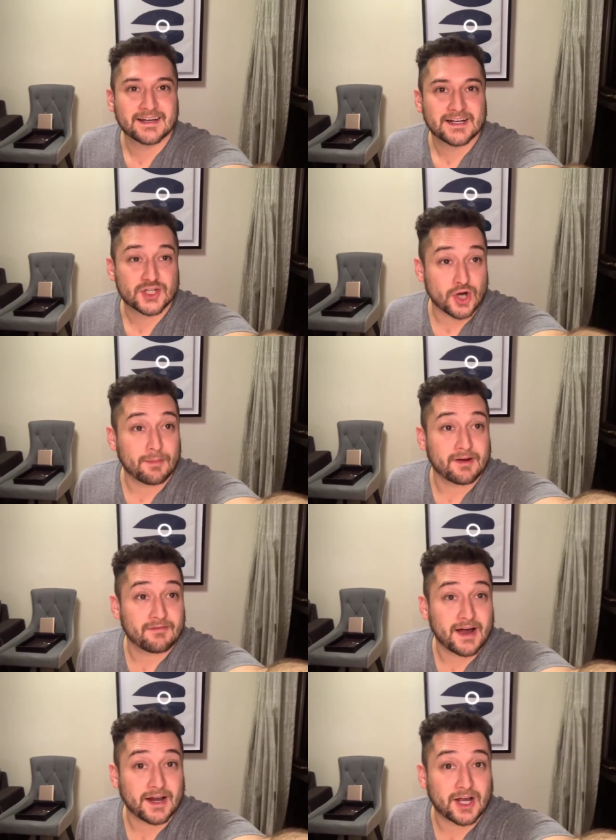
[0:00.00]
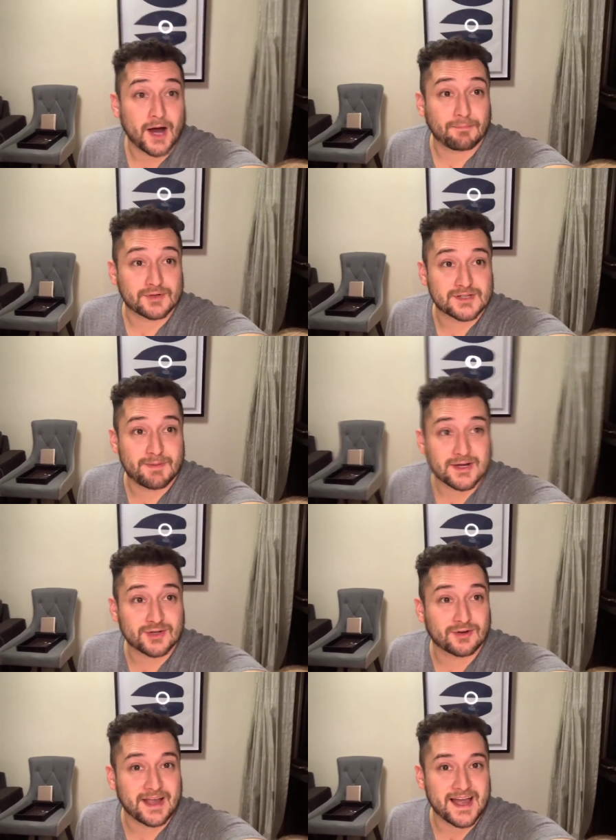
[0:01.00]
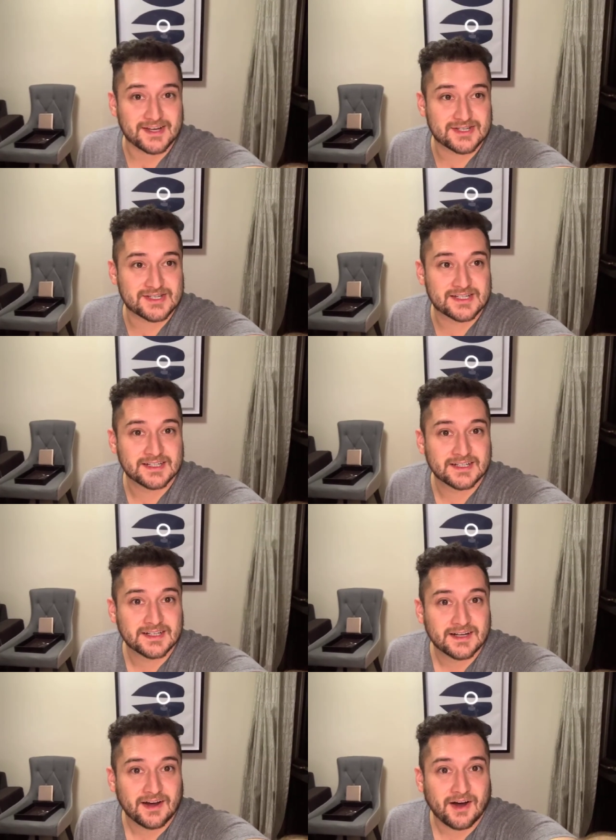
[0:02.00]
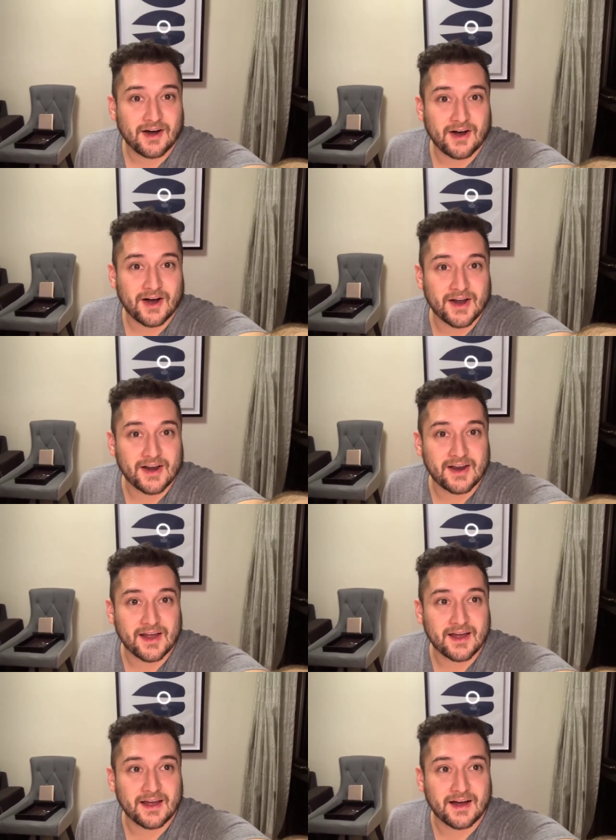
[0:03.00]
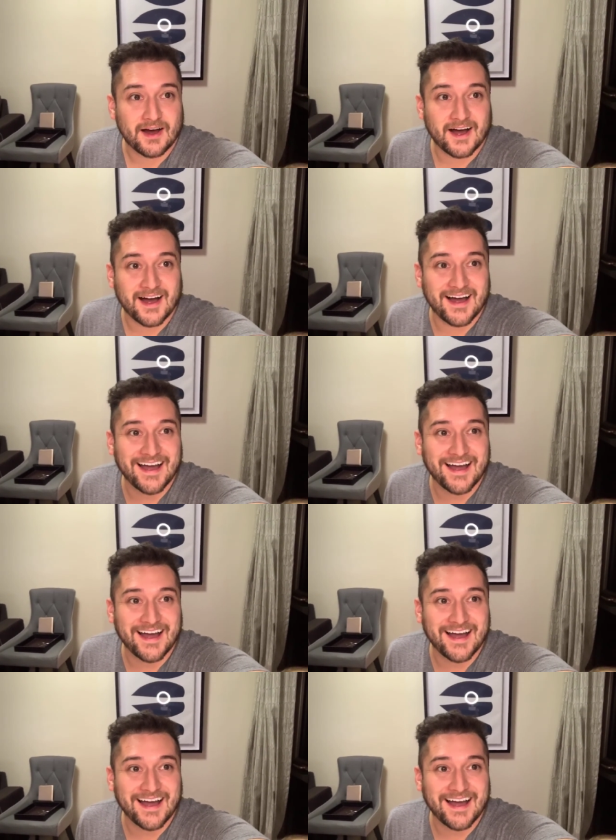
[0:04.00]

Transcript: So I'm going to invite a couple special guests on uh,